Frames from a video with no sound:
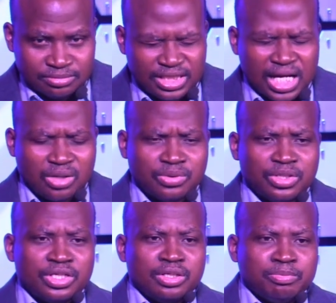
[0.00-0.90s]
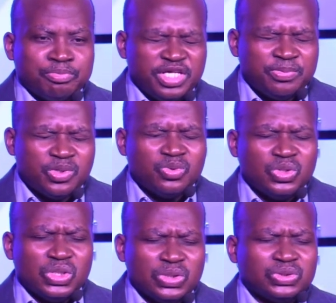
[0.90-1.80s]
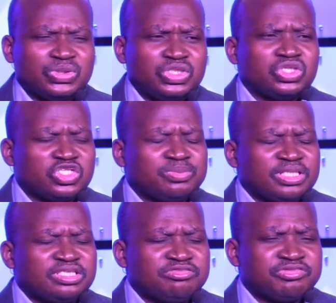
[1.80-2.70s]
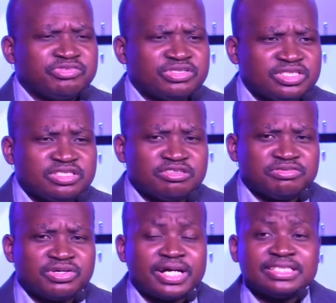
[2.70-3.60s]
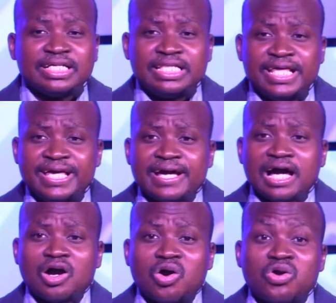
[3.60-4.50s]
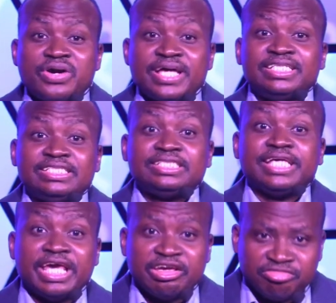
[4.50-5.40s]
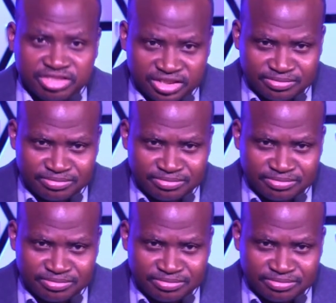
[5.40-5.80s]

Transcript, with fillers: Now, people who go to the judgment seat of Christ, they are already saved,